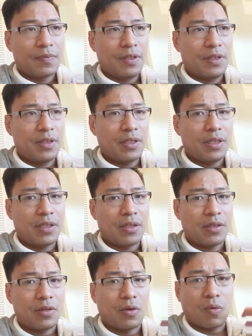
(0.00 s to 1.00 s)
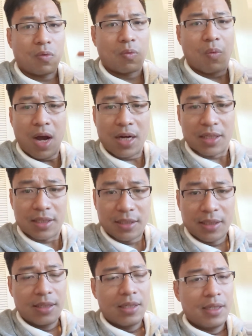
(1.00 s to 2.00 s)
this is your
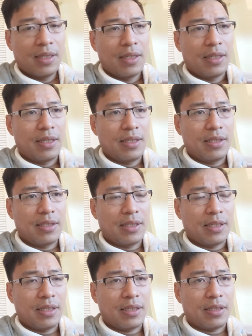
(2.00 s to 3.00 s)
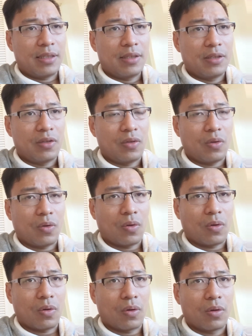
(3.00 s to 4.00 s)
want, this is
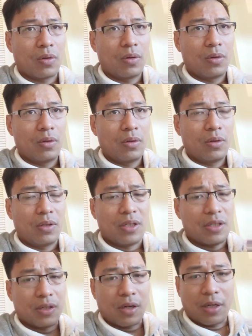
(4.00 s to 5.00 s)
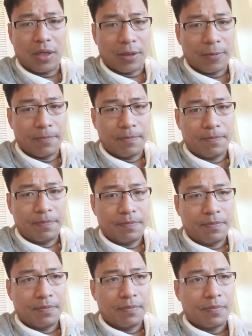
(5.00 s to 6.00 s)
your desire.
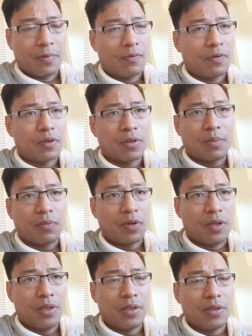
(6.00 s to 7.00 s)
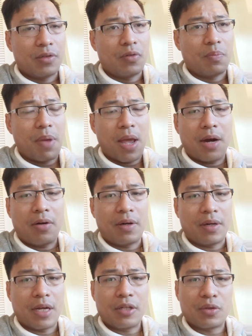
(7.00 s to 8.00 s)
But for some reason you
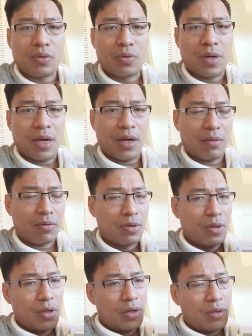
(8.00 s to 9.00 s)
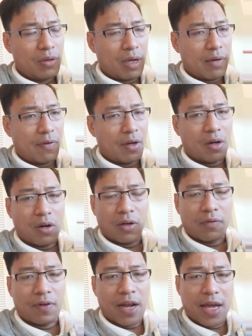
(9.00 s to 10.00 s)
bury that too down, you're having a
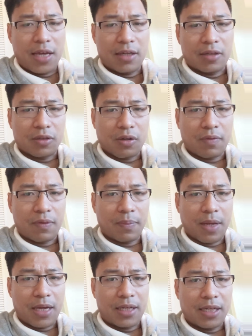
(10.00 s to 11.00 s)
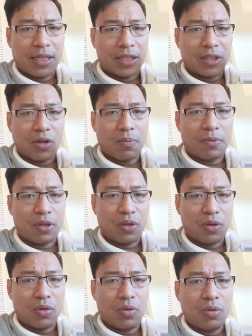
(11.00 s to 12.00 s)
lot of layer on top of that and stop
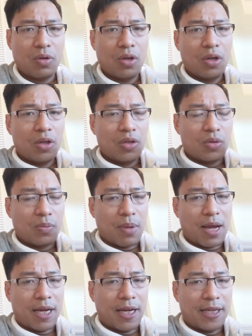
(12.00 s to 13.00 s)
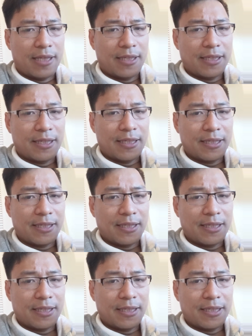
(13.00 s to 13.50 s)
you to make it